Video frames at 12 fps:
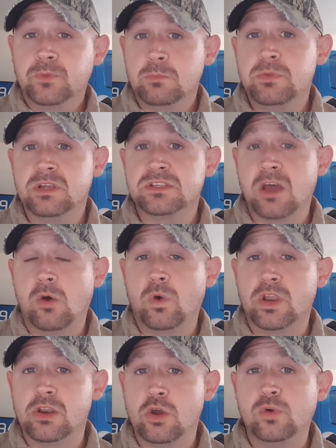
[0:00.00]
because I
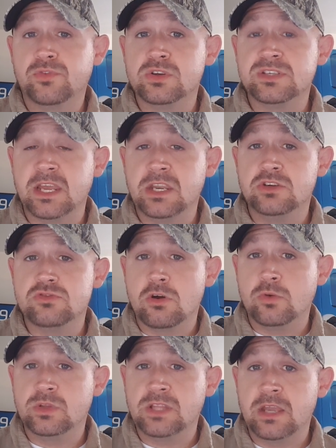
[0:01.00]
want to know if there's any
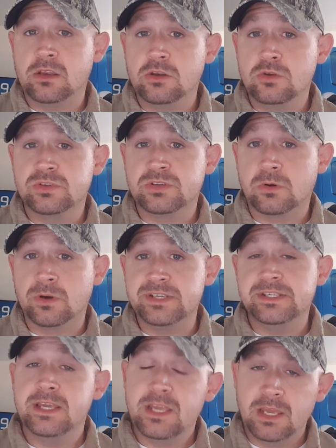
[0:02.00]
drone related news
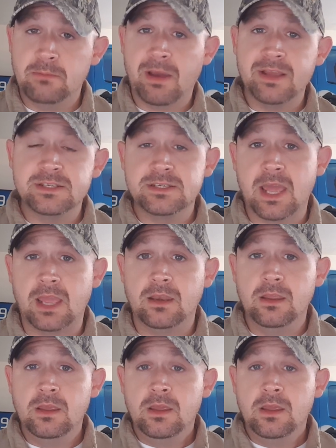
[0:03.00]
stories in my state.